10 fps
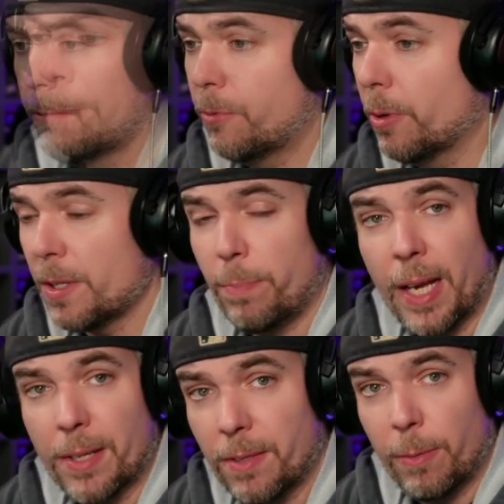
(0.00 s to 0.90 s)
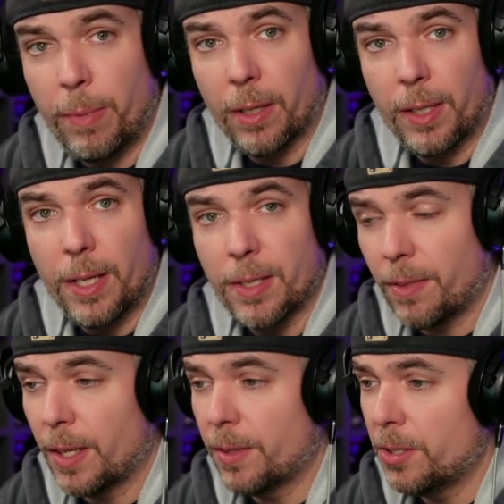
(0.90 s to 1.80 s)
For his passive abilities, I
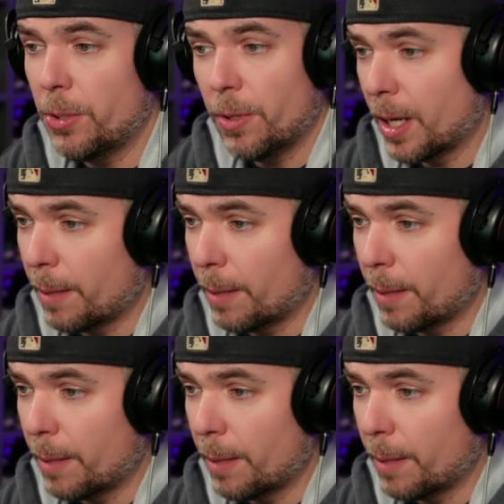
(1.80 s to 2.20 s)
think the 2 that I'd